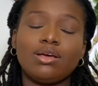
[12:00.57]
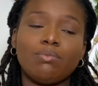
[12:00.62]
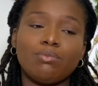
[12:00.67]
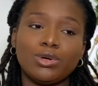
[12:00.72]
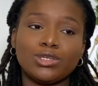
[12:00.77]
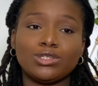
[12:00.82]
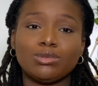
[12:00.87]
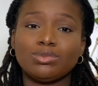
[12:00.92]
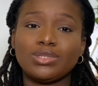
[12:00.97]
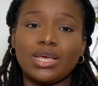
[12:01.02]

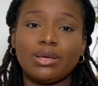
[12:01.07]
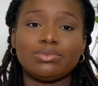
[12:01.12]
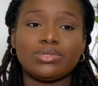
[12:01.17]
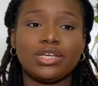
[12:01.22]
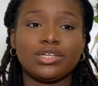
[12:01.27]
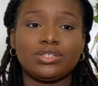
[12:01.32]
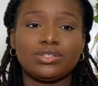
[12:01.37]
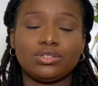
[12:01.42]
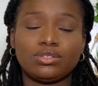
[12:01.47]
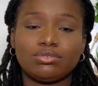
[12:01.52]
But sometimes,
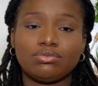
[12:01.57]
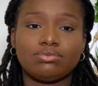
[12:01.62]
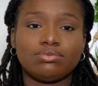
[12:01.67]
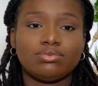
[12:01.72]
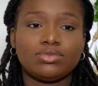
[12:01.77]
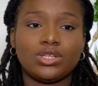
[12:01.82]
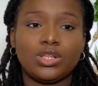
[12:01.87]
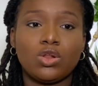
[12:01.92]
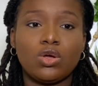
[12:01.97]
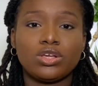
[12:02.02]
like,
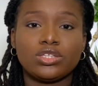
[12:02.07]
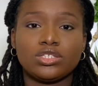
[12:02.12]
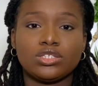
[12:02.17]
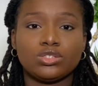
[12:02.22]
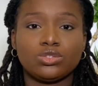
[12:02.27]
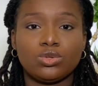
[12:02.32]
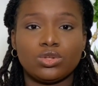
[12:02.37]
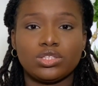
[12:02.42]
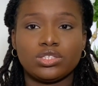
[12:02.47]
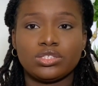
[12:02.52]
locks
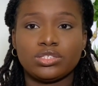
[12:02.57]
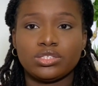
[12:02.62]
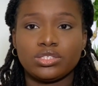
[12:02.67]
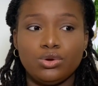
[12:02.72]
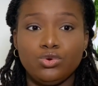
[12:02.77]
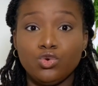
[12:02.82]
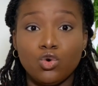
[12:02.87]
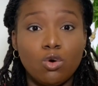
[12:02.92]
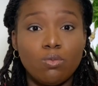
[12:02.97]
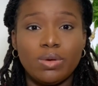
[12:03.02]
is not
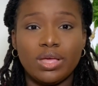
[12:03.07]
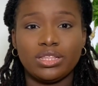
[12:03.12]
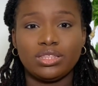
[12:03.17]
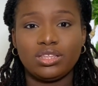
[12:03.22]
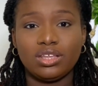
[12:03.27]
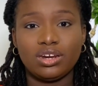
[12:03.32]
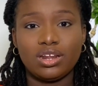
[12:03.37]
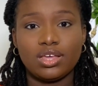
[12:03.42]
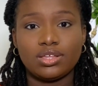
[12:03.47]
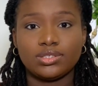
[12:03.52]
no
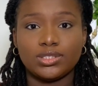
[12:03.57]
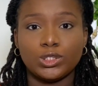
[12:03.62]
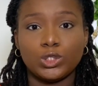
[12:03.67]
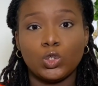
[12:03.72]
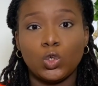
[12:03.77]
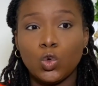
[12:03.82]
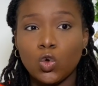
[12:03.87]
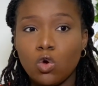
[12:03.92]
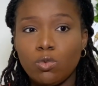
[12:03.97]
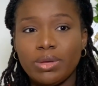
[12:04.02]
maintenance. It's
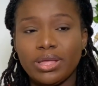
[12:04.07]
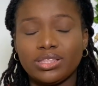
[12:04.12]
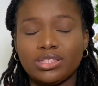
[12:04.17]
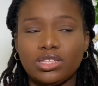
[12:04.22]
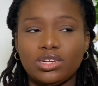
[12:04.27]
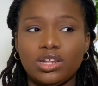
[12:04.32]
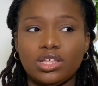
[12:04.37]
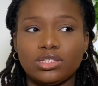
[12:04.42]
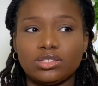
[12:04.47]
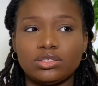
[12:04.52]
low
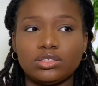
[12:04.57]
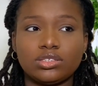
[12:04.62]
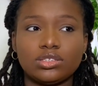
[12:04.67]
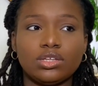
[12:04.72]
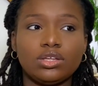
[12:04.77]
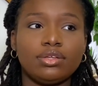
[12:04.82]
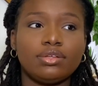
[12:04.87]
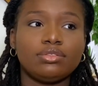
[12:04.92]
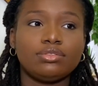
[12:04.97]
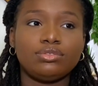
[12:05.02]
maintenance.
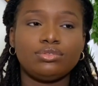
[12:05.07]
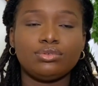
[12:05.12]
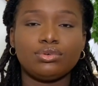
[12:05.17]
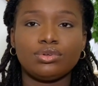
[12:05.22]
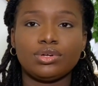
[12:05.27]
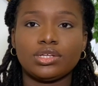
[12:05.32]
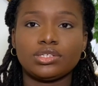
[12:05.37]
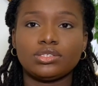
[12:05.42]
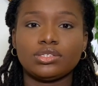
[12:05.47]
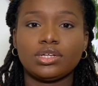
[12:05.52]
Do you
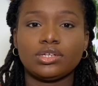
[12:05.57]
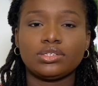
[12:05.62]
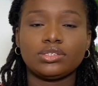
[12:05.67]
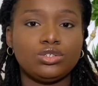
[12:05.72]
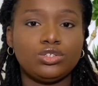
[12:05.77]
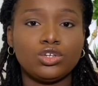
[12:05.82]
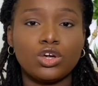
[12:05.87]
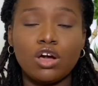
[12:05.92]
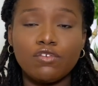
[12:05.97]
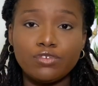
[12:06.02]
understand?
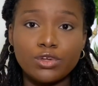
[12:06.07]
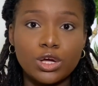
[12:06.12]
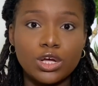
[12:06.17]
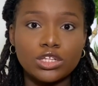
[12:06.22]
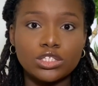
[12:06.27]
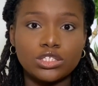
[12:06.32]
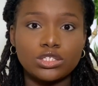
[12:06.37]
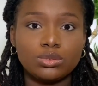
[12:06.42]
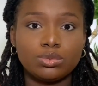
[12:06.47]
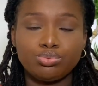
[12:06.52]
The
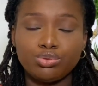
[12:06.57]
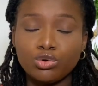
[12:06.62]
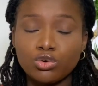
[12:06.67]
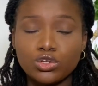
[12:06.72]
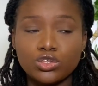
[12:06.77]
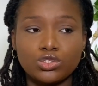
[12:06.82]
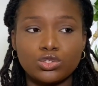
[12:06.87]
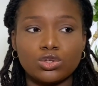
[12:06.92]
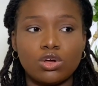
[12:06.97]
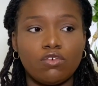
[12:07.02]
obvious
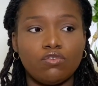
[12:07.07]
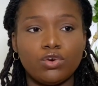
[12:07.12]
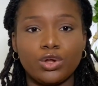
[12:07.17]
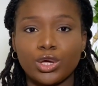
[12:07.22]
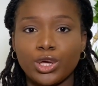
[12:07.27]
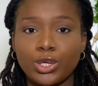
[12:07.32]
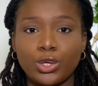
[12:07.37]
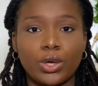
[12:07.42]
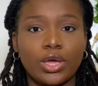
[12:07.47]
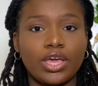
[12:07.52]
pros of
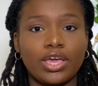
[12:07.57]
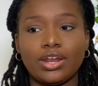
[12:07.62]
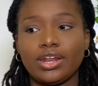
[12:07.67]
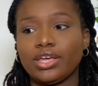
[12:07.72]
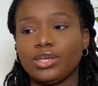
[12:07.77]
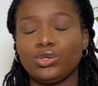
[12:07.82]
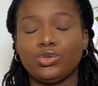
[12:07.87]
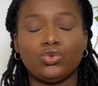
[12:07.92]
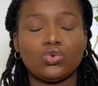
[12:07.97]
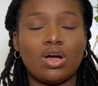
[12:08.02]
locking your hair,
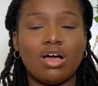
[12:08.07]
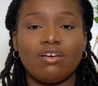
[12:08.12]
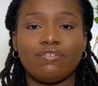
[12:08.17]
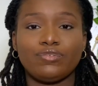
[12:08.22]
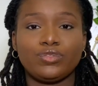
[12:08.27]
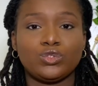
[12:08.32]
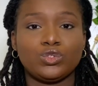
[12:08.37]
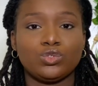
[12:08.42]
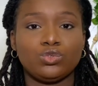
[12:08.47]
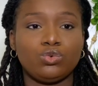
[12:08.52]
like, you don't
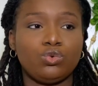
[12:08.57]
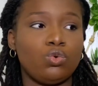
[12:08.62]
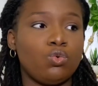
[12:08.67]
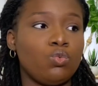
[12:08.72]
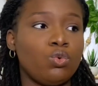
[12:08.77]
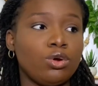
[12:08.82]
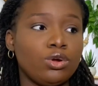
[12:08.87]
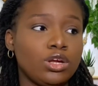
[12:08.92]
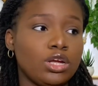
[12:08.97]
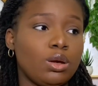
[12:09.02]
have to
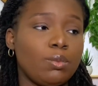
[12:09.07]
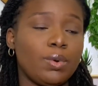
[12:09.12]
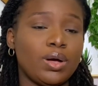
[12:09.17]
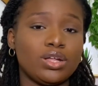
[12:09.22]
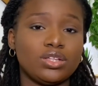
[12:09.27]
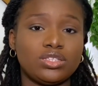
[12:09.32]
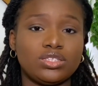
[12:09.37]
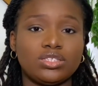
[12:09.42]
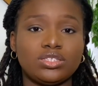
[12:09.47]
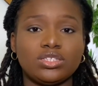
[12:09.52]
worry
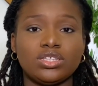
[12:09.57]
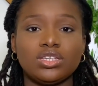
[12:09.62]
about